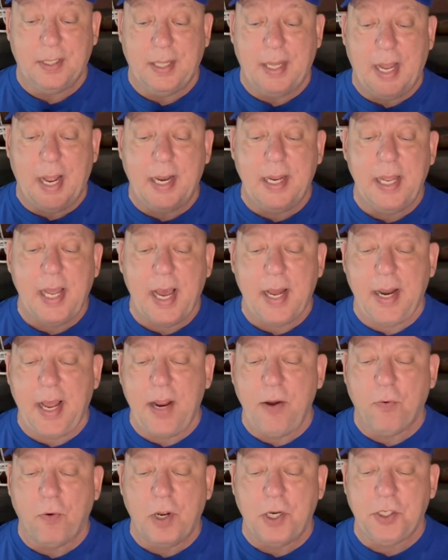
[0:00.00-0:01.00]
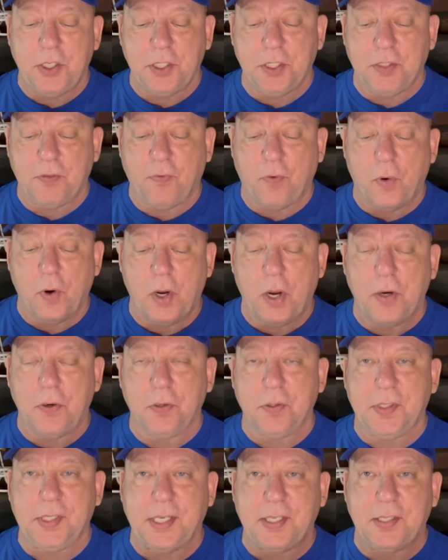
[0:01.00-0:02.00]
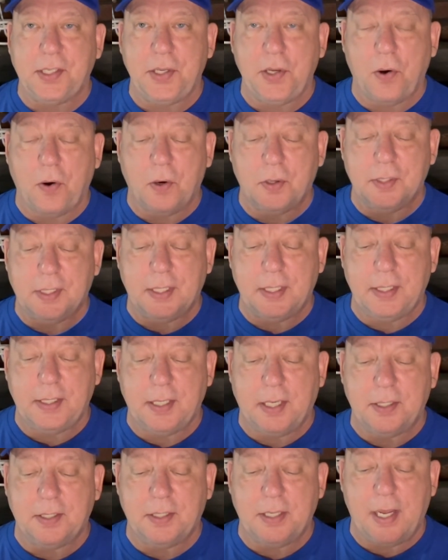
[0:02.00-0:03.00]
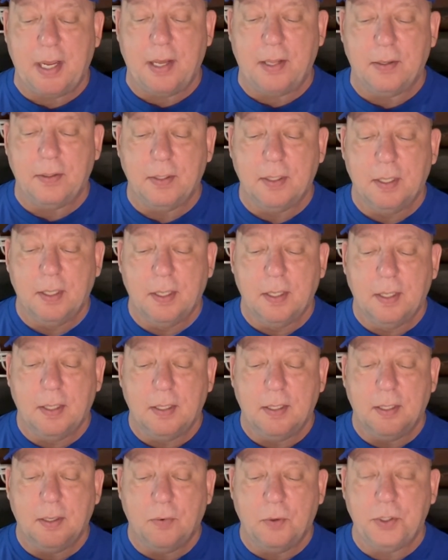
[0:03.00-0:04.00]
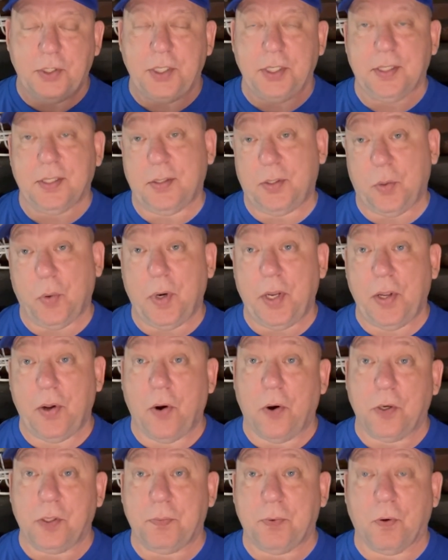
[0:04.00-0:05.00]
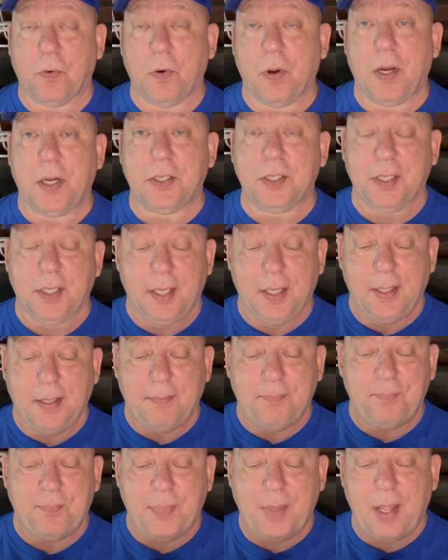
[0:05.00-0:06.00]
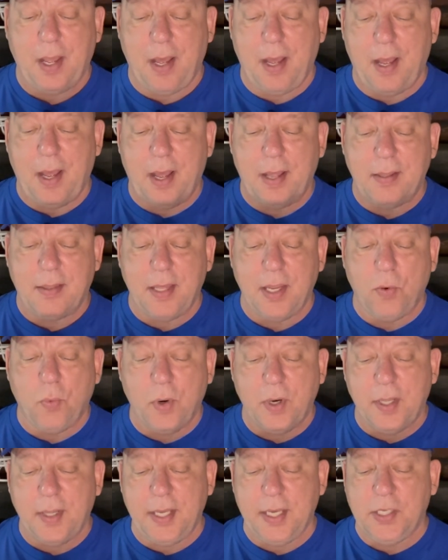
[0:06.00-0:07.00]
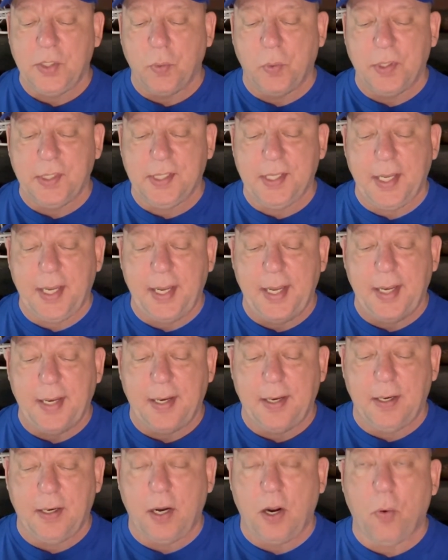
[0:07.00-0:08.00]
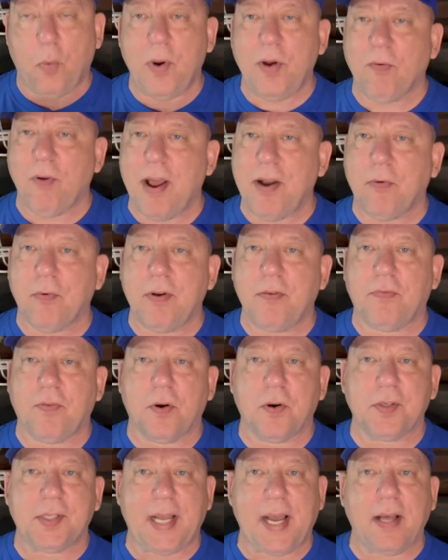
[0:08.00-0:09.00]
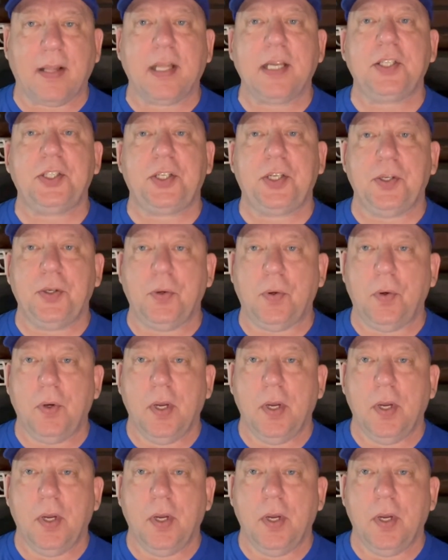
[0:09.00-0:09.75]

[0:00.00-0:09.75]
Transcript: And he had 8 rushes for 160 yards and a touchdown, which is 20 yards per rush. I think one of these was we ran a reverse LSU.